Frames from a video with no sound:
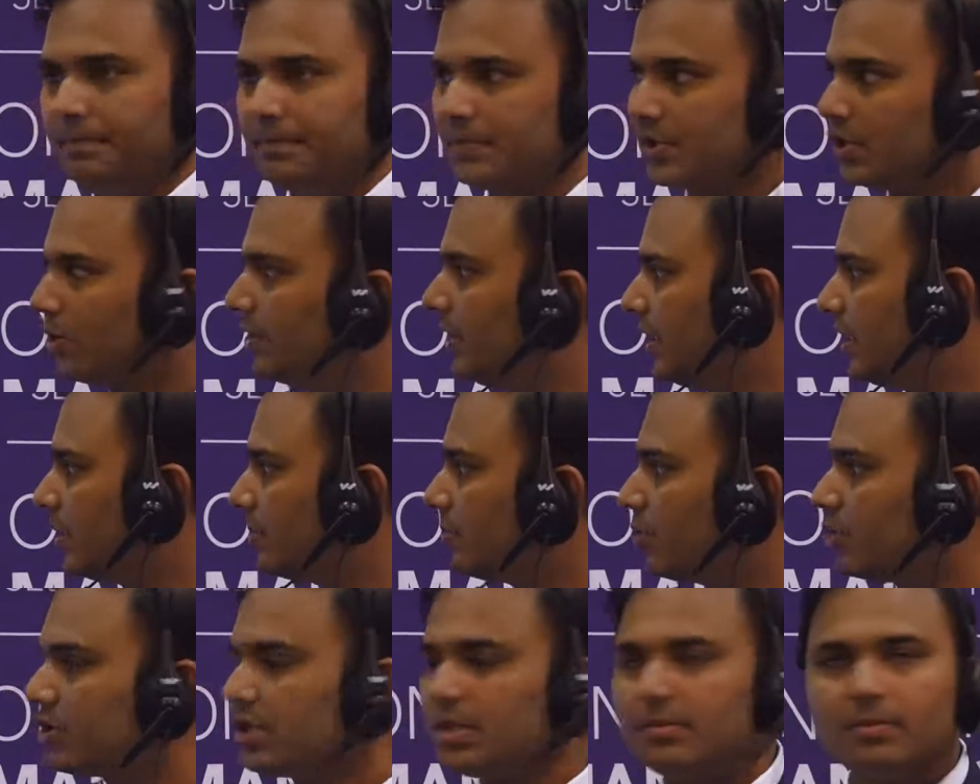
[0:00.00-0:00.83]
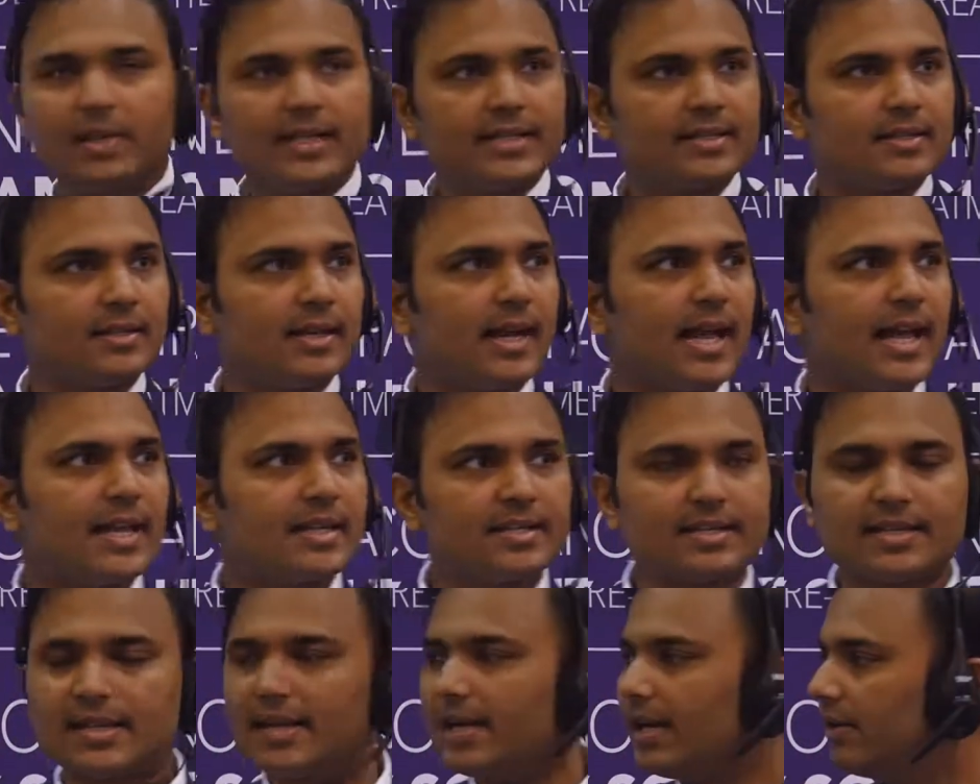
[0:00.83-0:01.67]
So linear motion mixer,
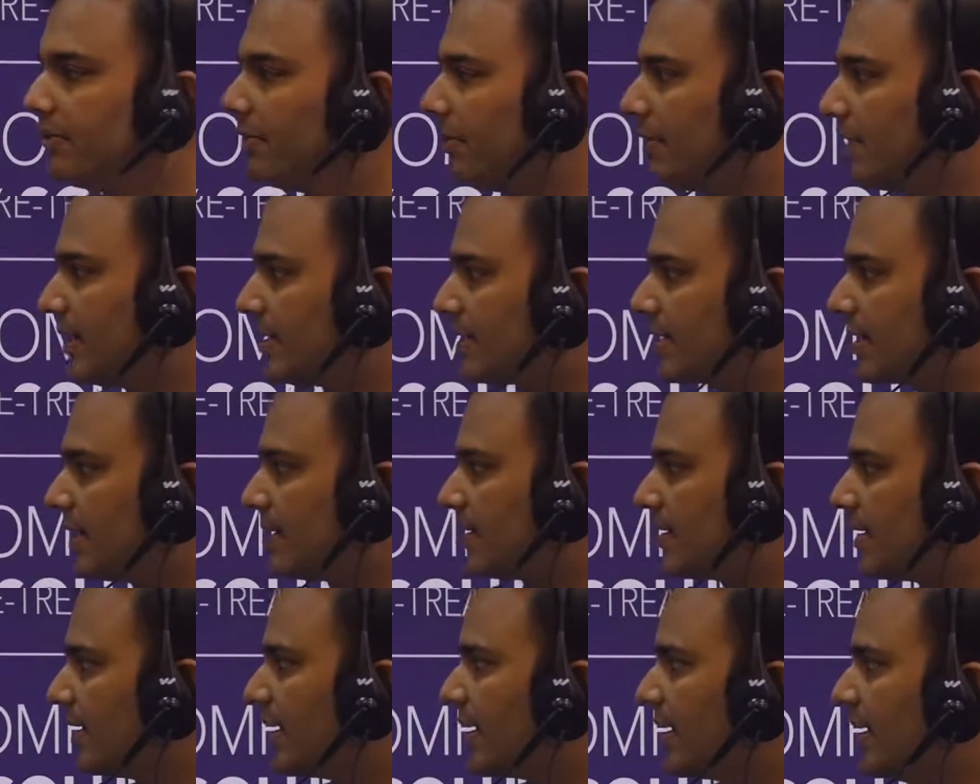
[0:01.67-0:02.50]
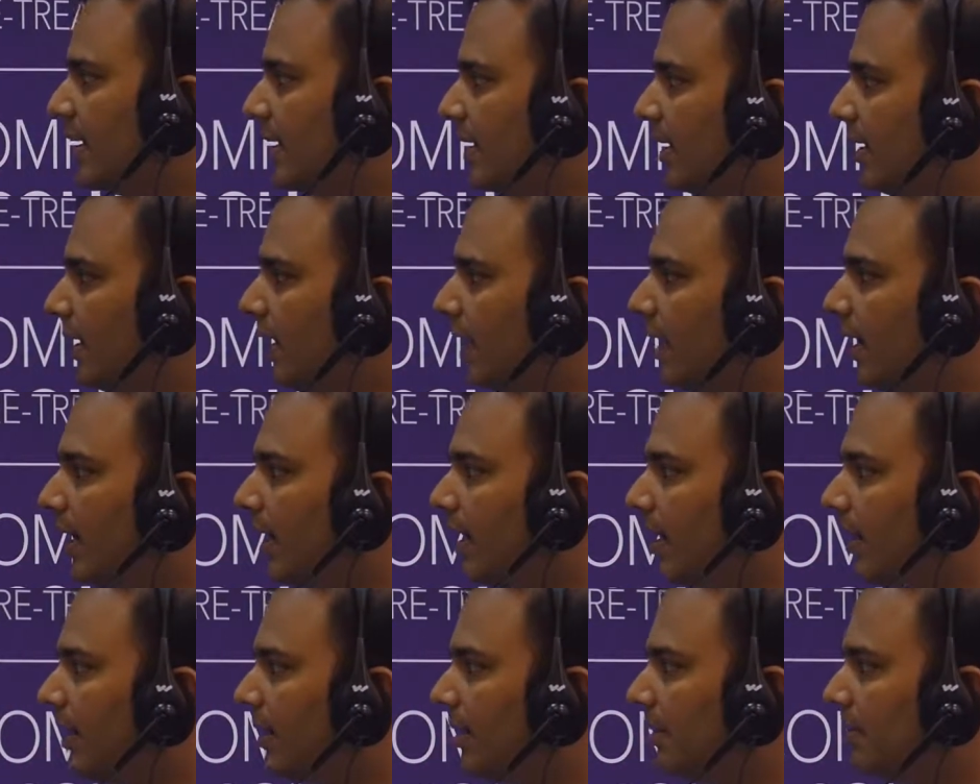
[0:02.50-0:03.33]
as we were discussing,
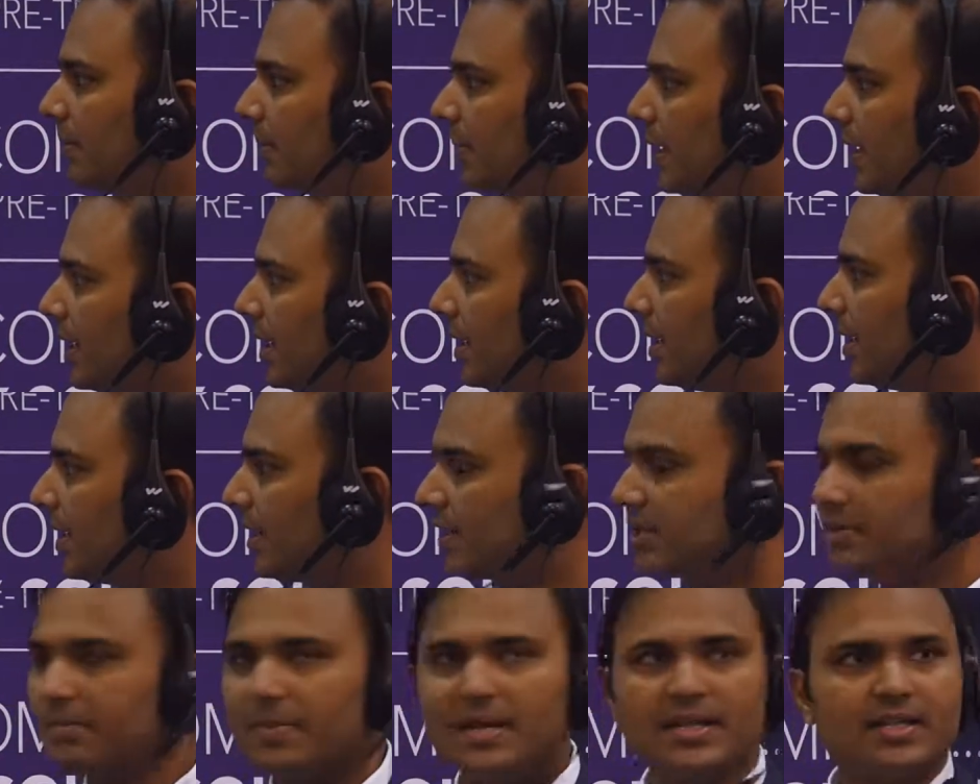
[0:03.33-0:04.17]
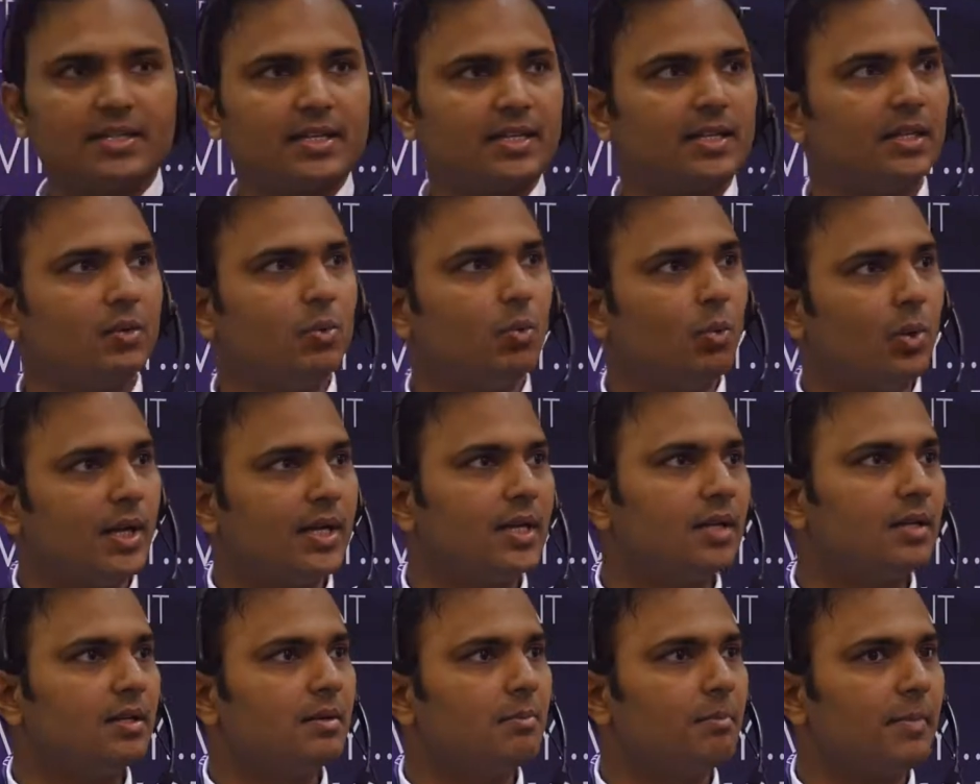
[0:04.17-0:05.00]
it's basically
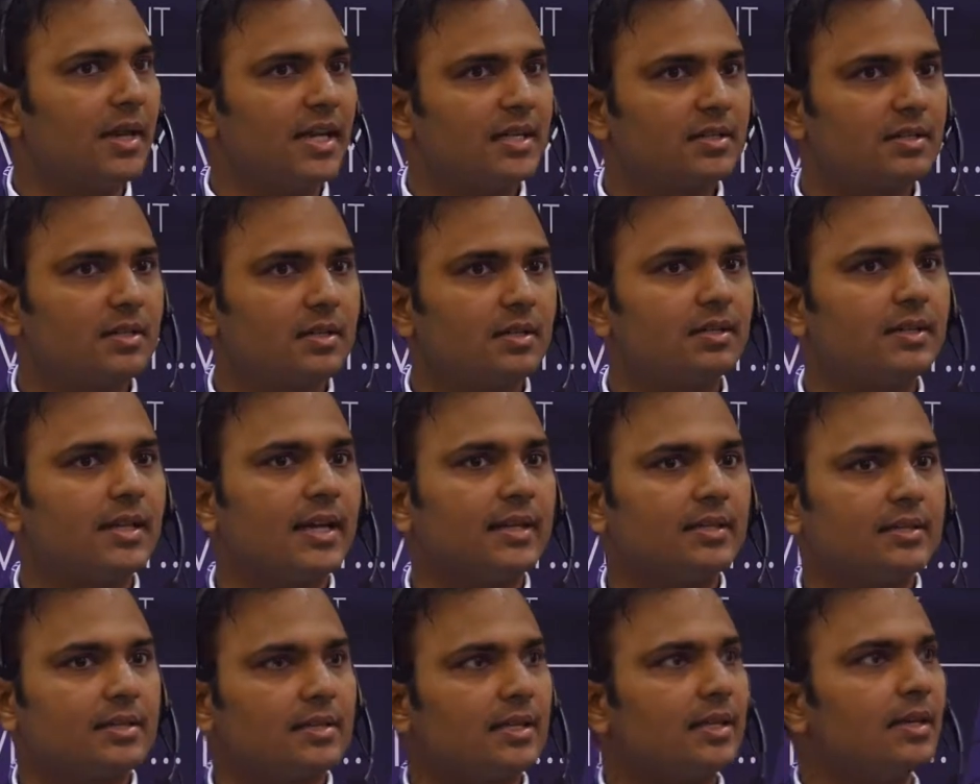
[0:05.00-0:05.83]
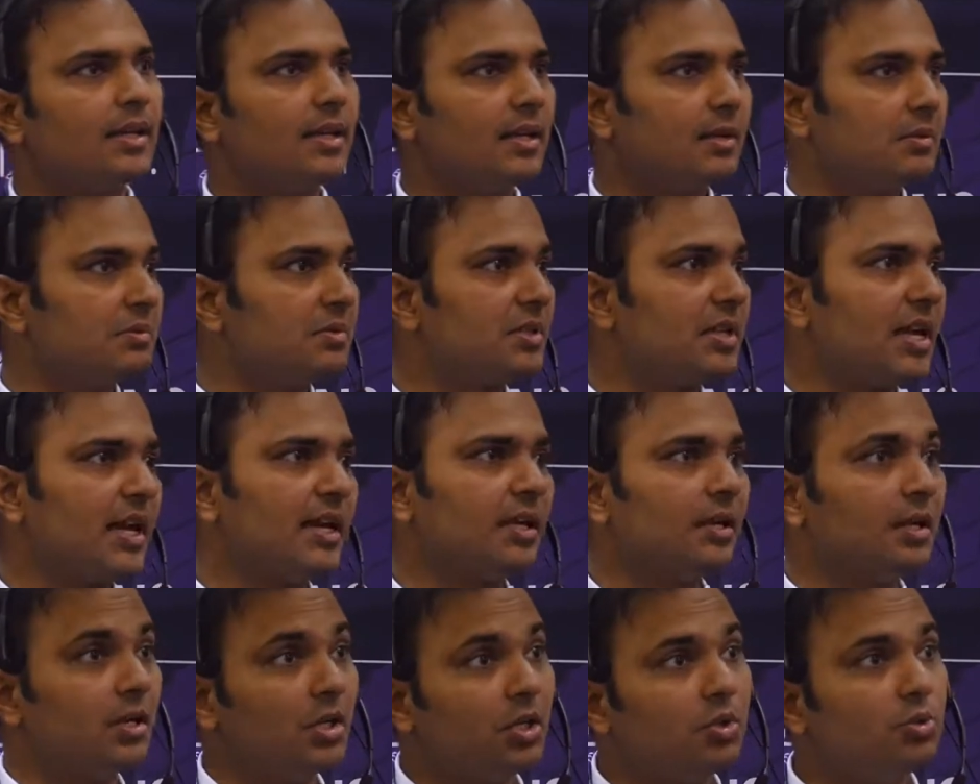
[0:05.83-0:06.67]
one mixer that's
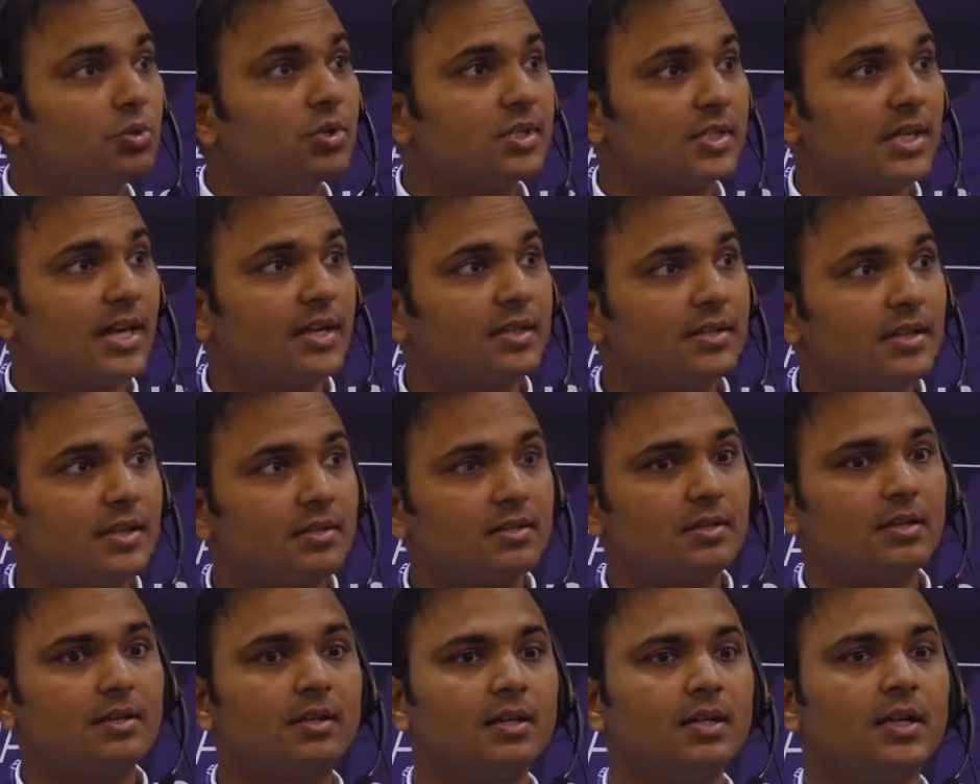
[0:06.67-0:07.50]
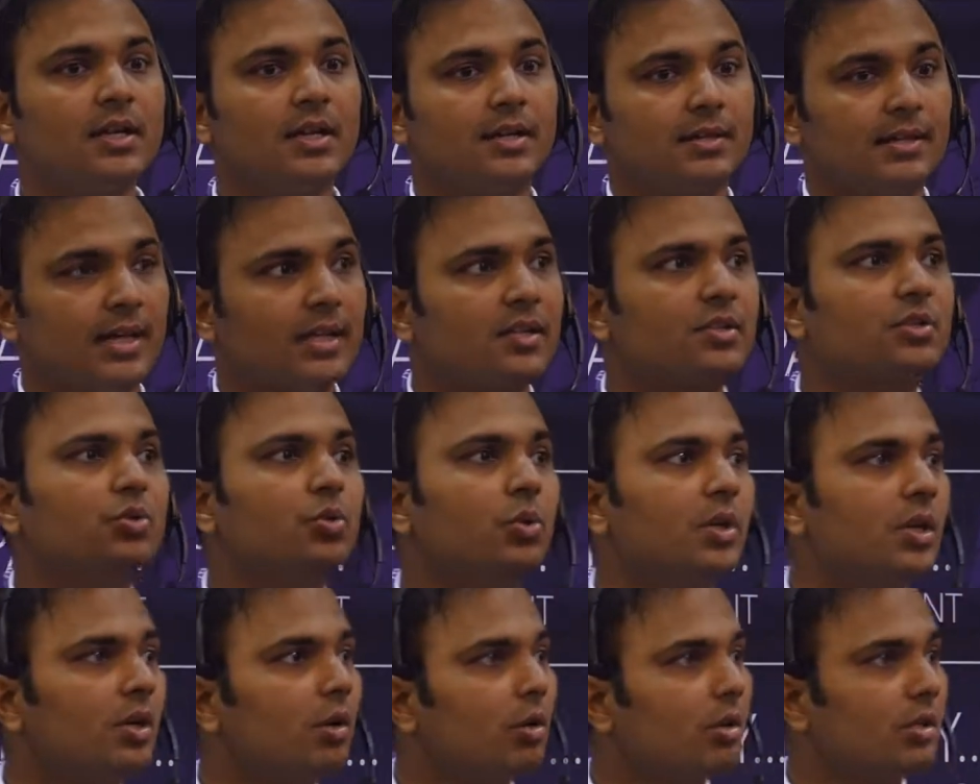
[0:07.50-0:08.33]
inside a huge digester that's
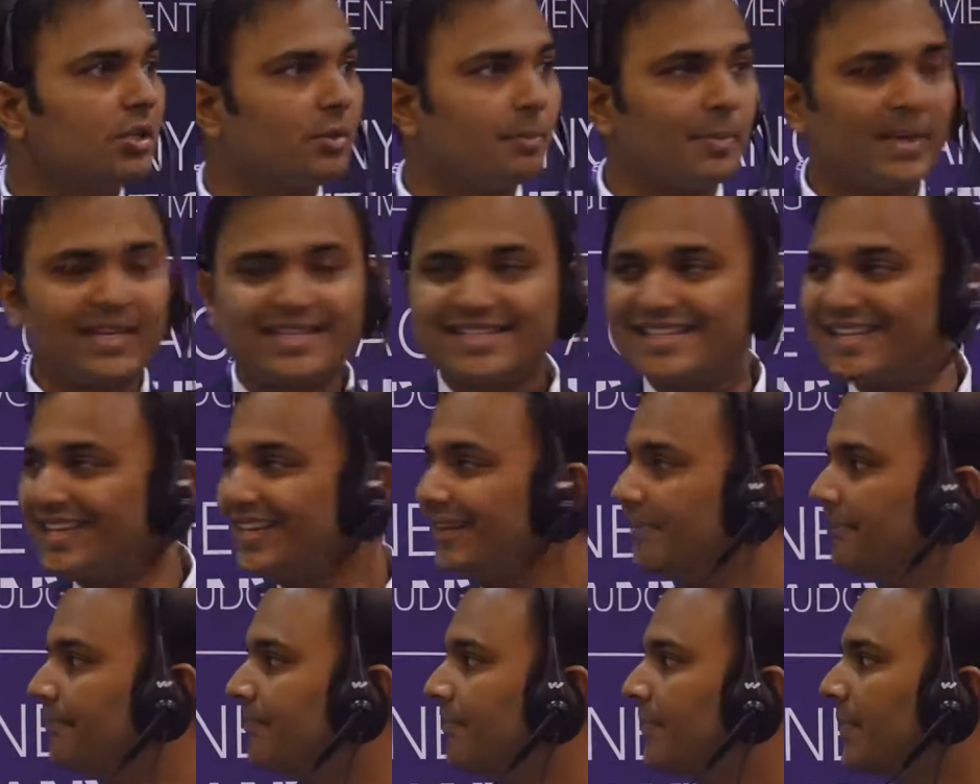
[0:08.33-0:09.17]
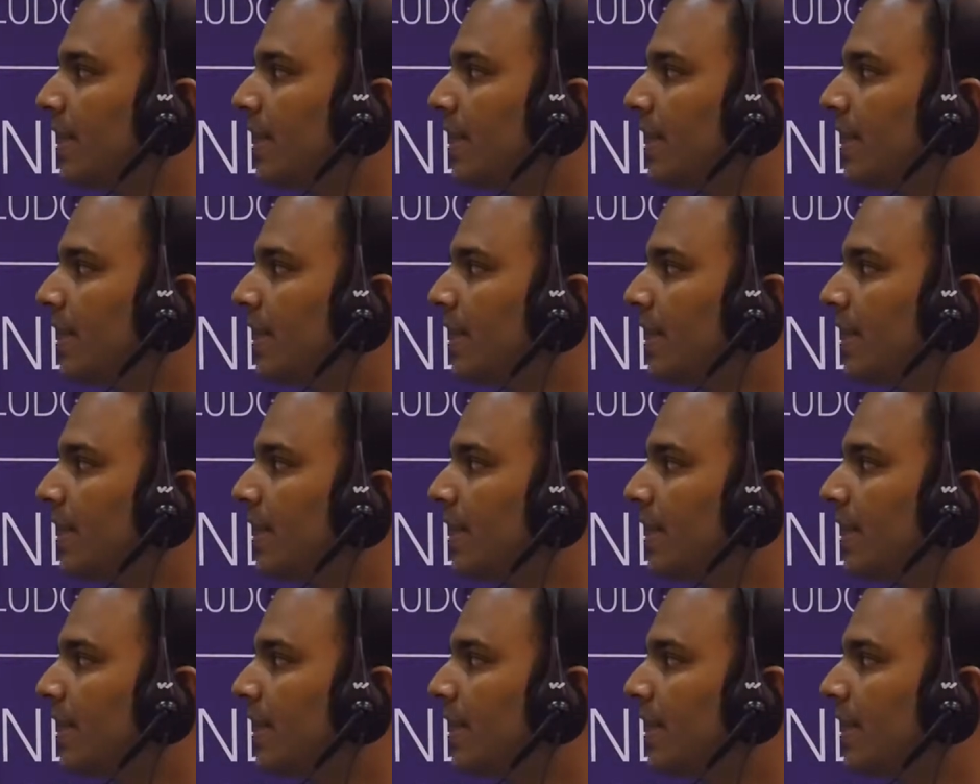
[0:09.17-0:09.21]
doing all your mixing.